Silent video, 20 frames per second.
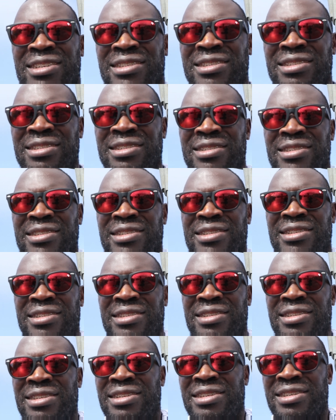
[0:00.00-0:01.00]
I
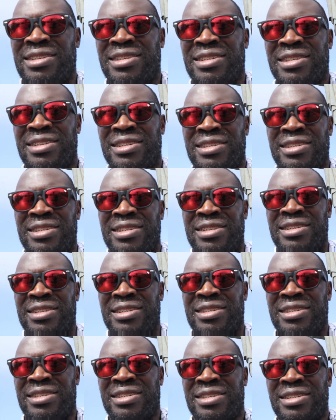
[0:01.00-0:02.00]
believe if I had the AI
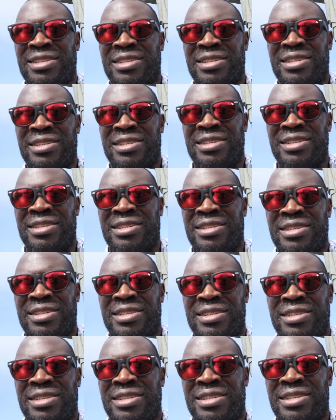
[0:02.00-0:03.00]
translator,
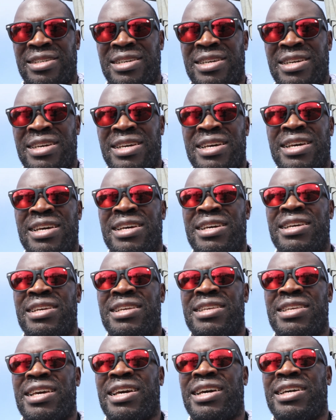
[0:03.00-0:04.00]
I could have
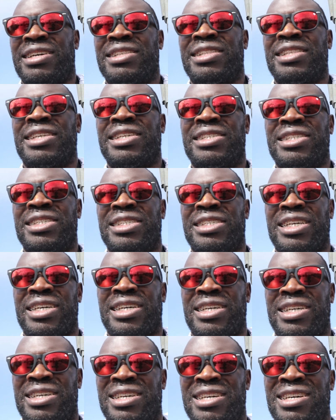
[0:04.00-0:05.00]
saved a lot of
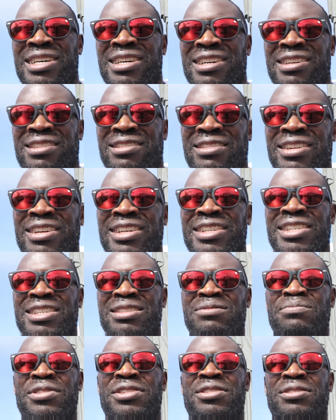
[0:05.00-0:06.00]
stress
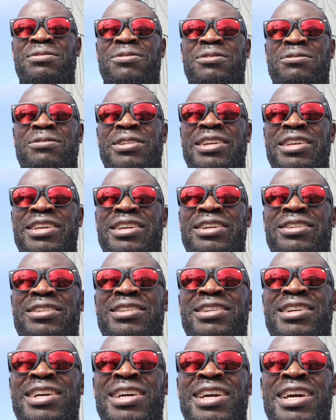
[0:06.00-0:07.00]
and time
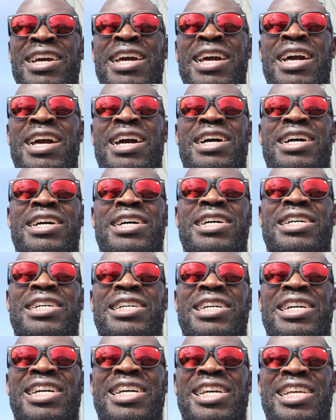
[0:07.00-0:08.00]
because I could be able to
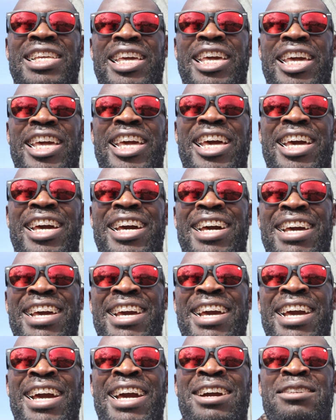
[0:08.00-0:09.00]
communicate
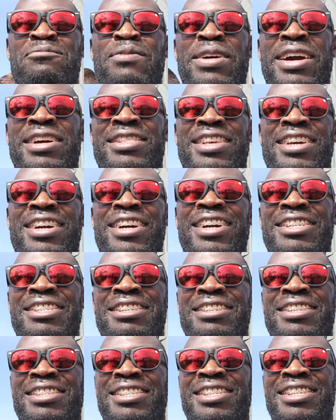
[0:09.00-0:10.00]
much
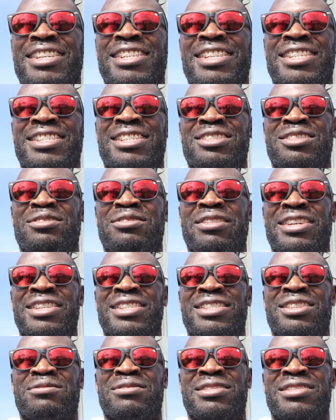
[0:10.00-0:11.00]
better
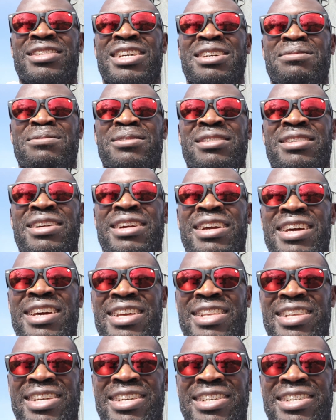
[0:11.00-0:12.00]
with the locals
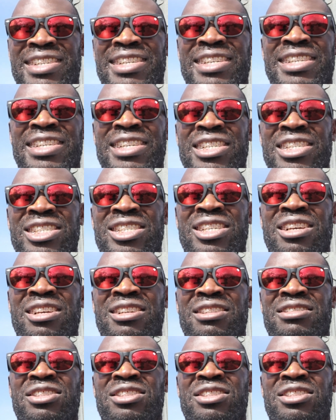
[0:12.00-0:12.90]
as I was trying to get to my